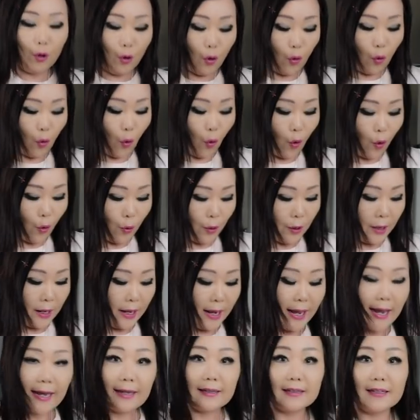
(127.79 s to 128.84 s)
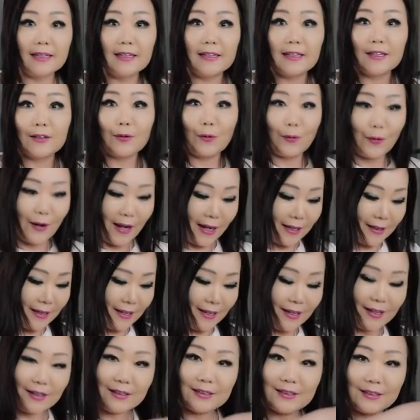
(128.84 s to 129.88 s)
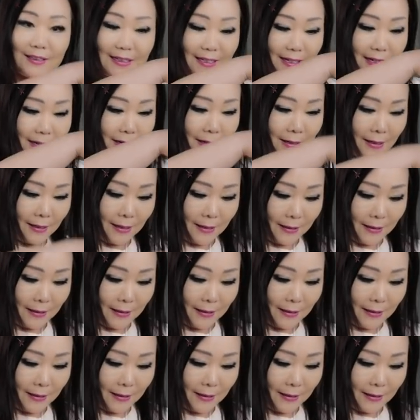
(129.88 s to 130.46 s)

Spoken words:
ago, I did it already. You see?